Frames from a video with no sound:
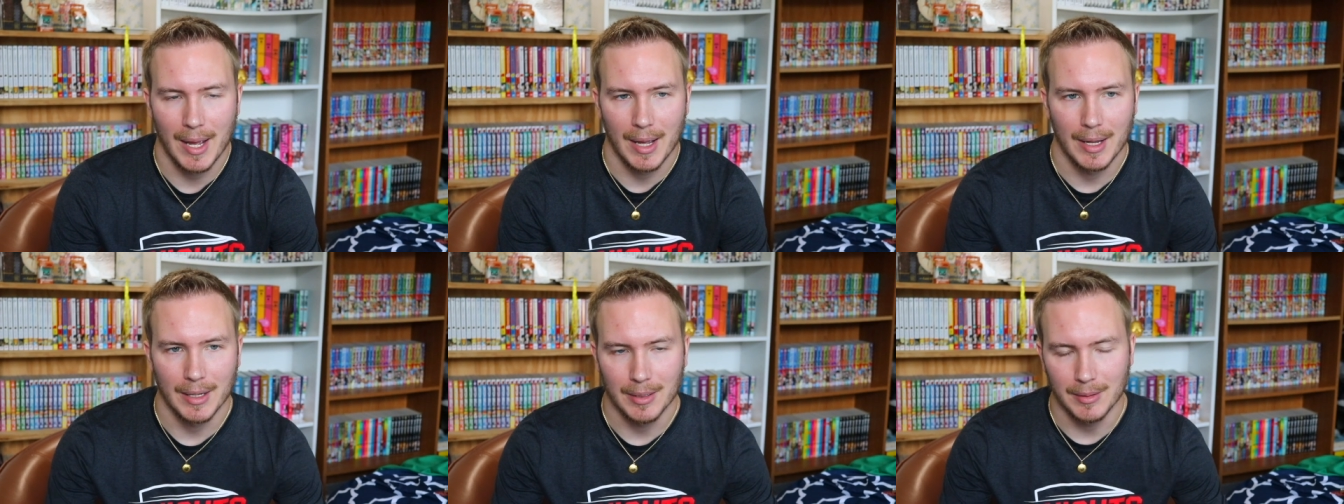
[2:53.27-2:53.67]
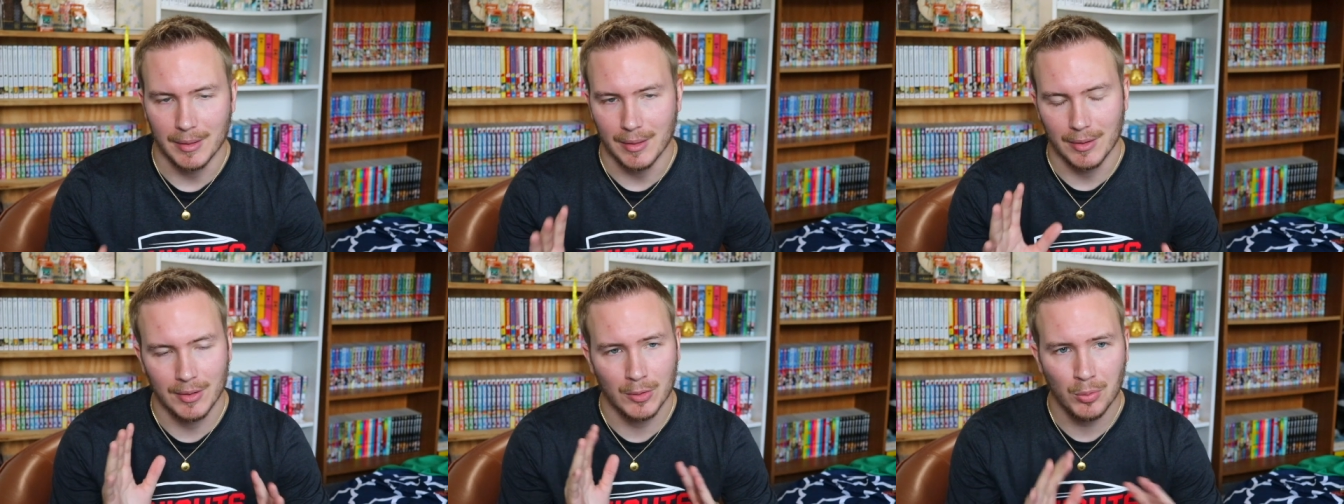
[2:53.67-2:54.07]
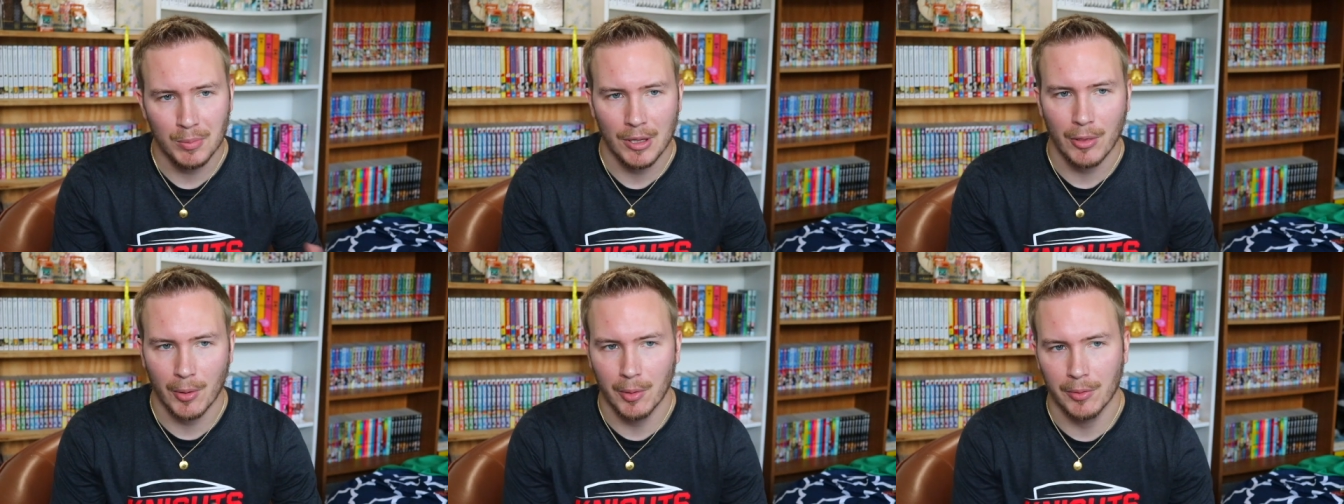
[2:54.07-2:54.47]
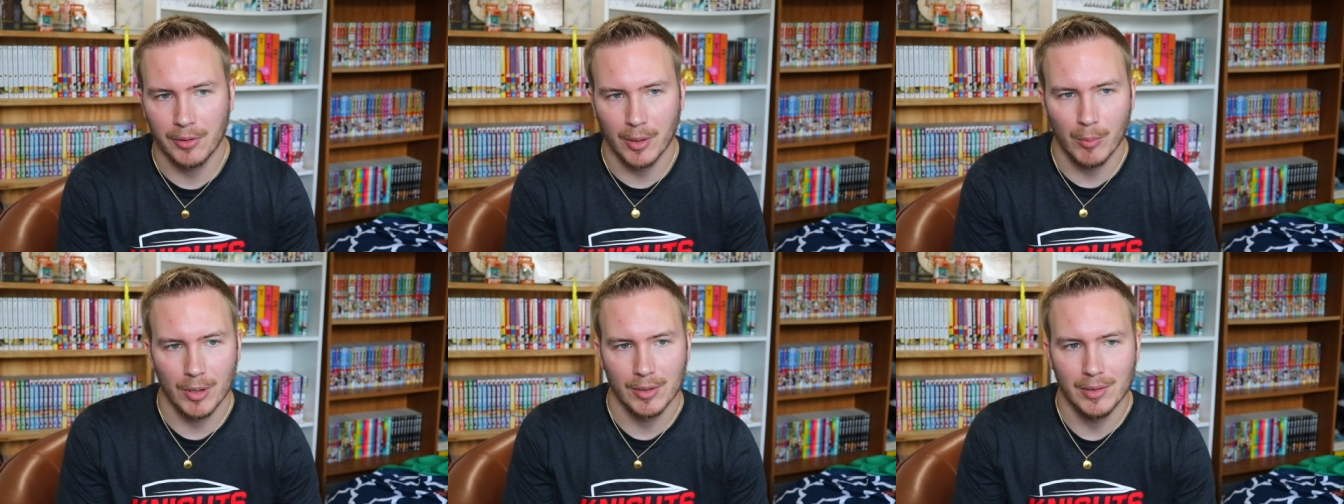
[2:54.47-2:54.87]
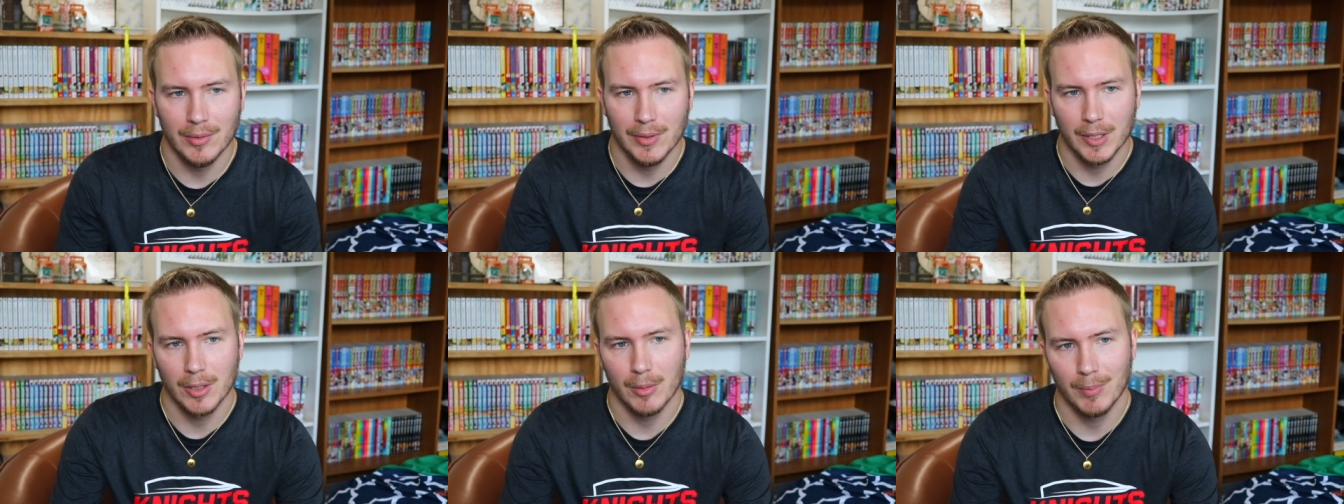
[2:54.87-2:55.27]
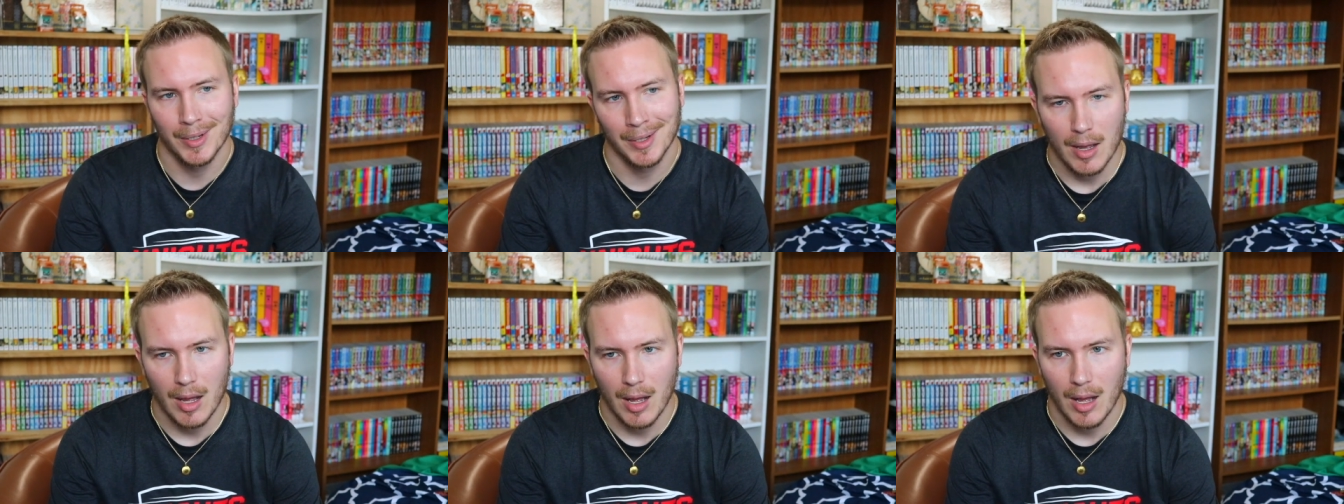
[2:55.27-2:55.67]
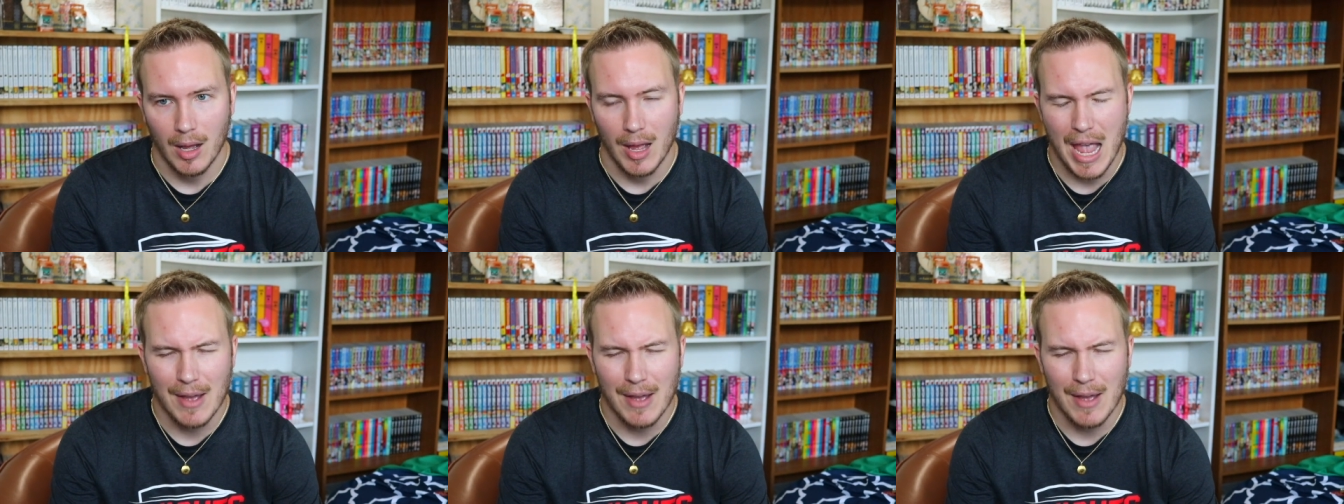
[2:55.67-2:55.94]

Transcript: I This will be thrown somewhere into the video, but uh,